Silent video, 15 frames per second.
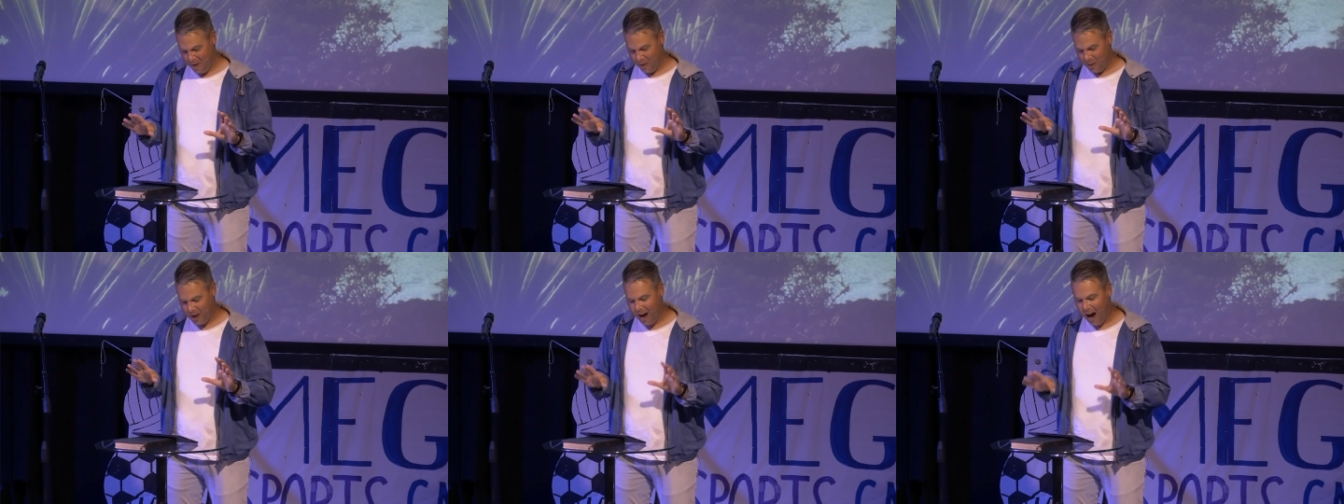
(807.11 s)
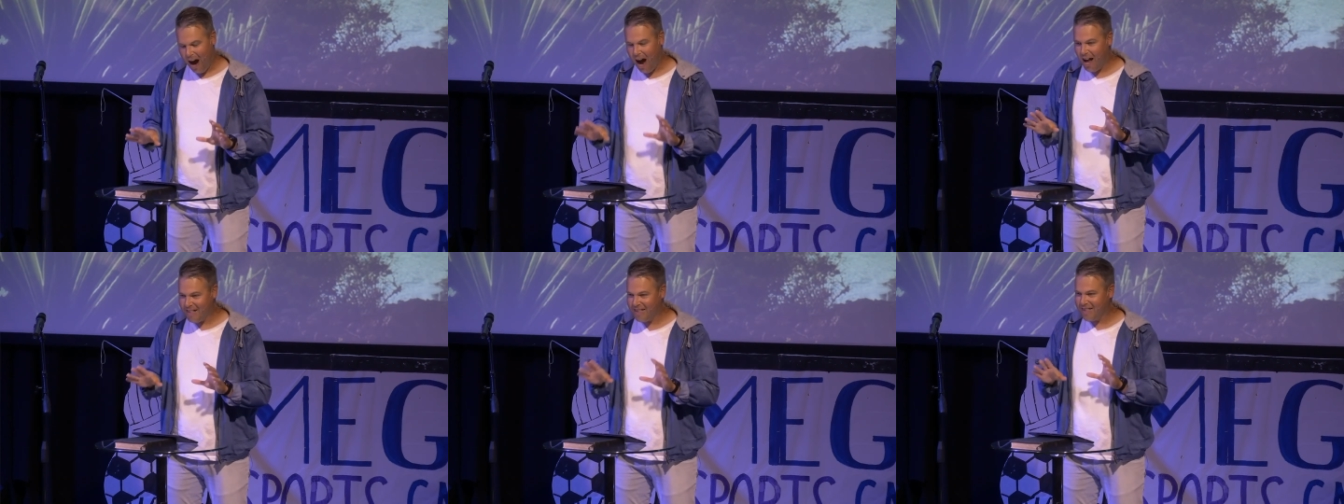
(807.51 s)
The
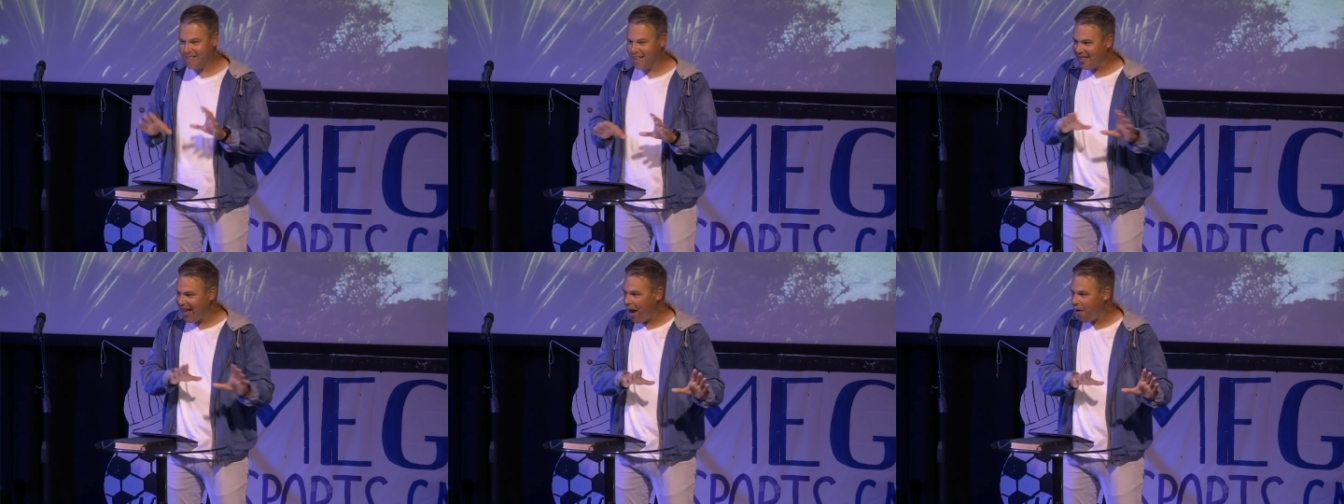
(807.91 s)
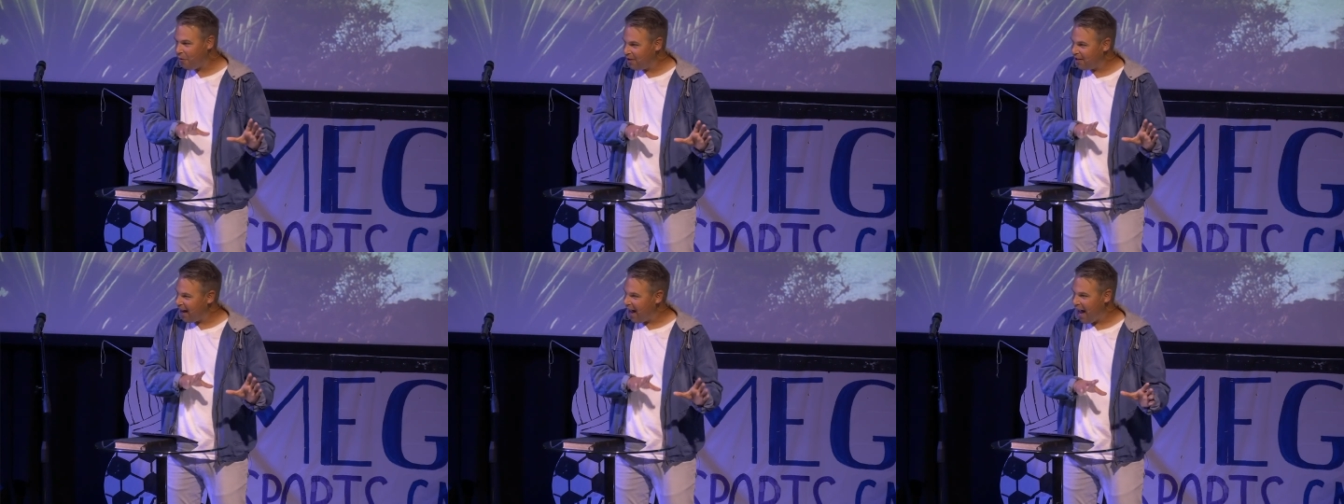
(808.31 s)
odds that that
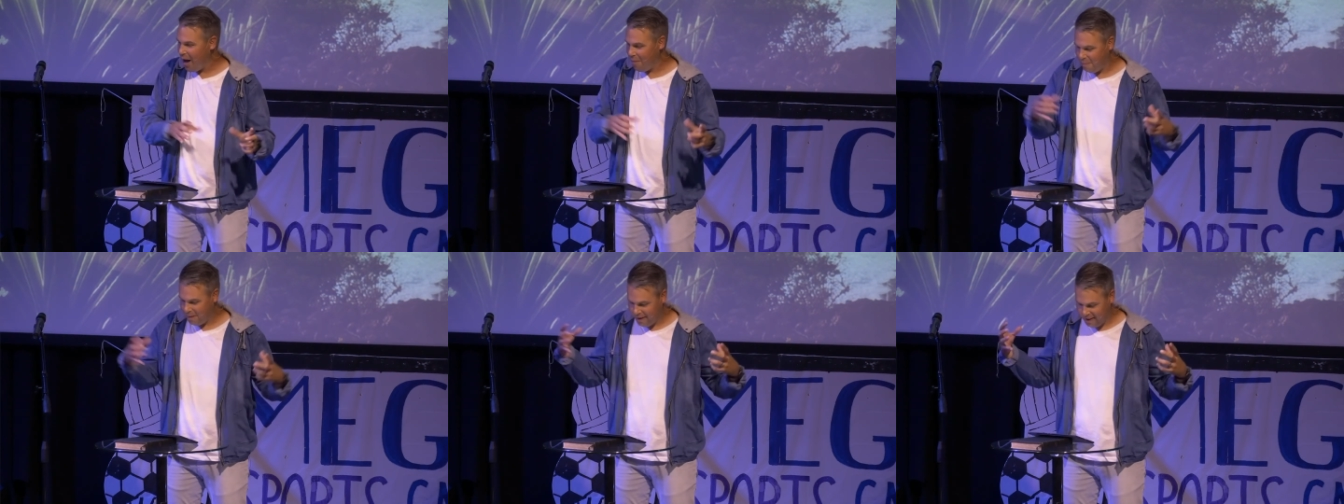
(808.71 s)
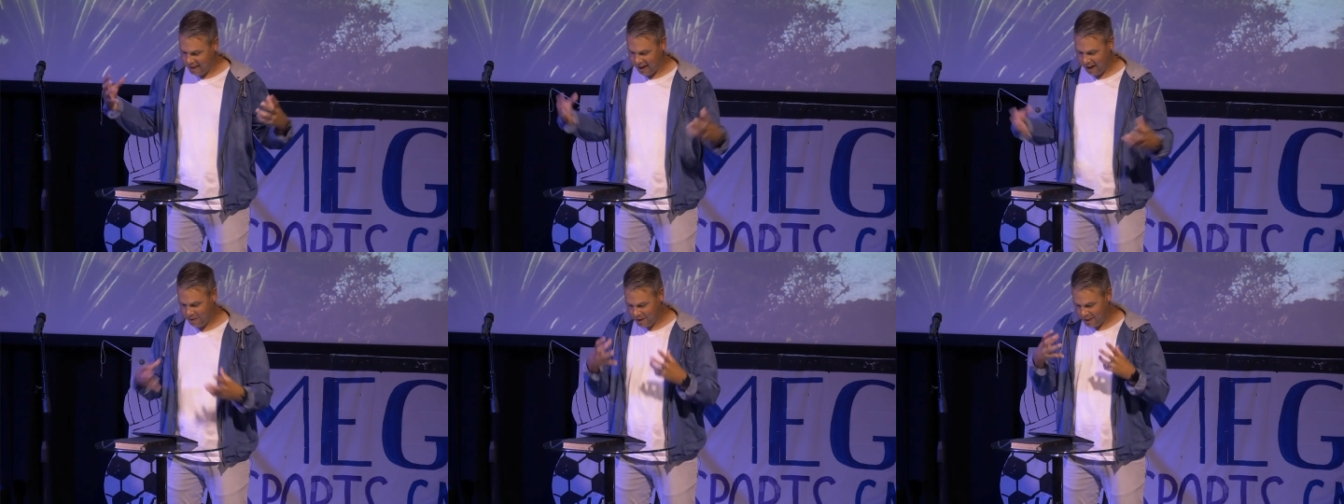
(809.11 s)
were to happen,
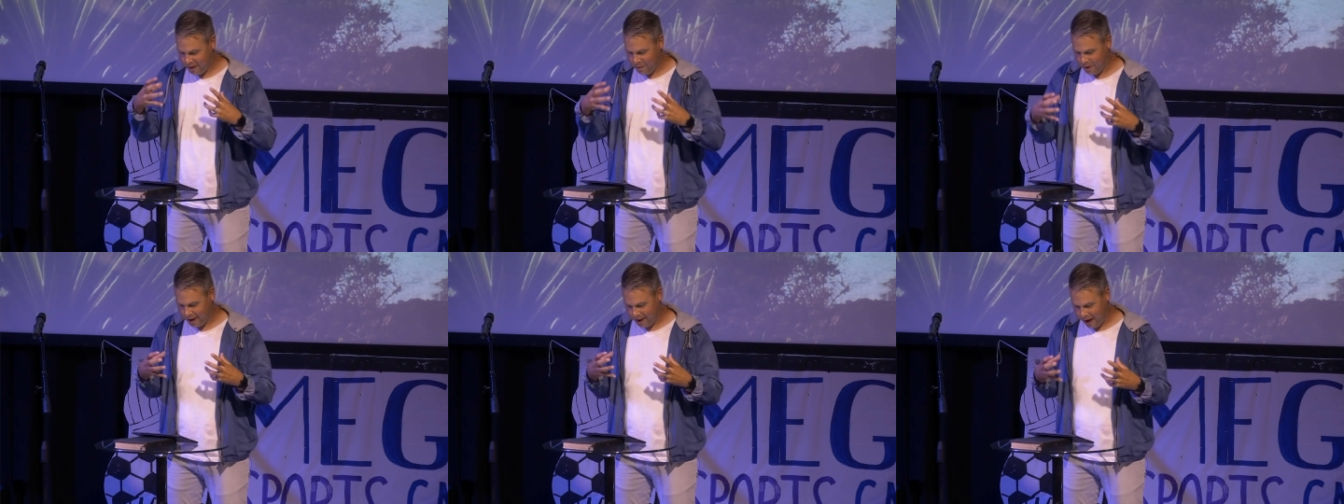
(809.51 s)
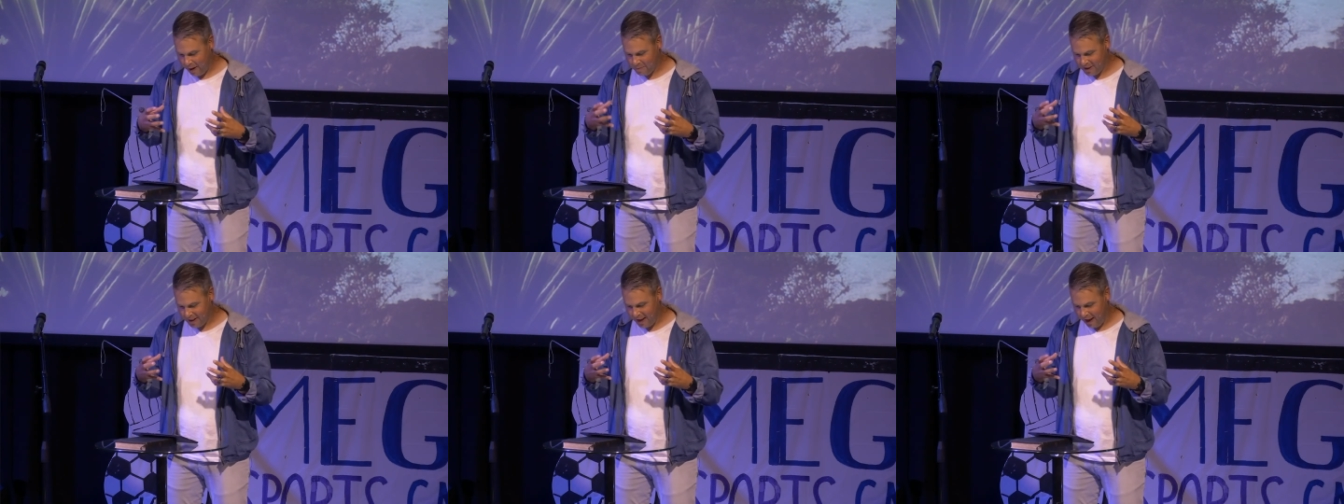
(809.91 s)
that everything were to
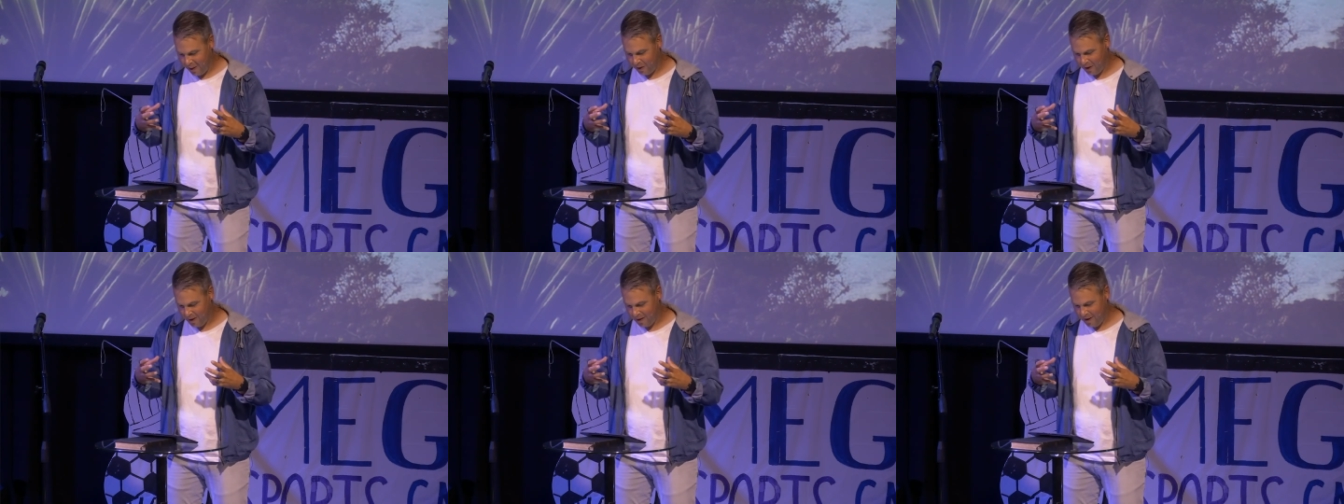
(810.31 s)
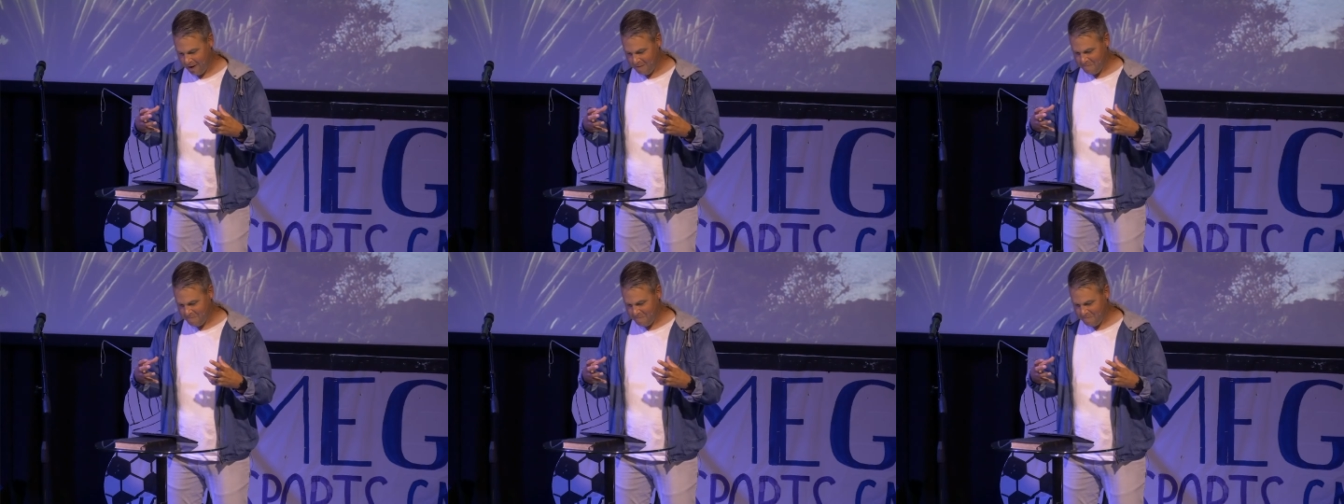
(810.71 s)
come together,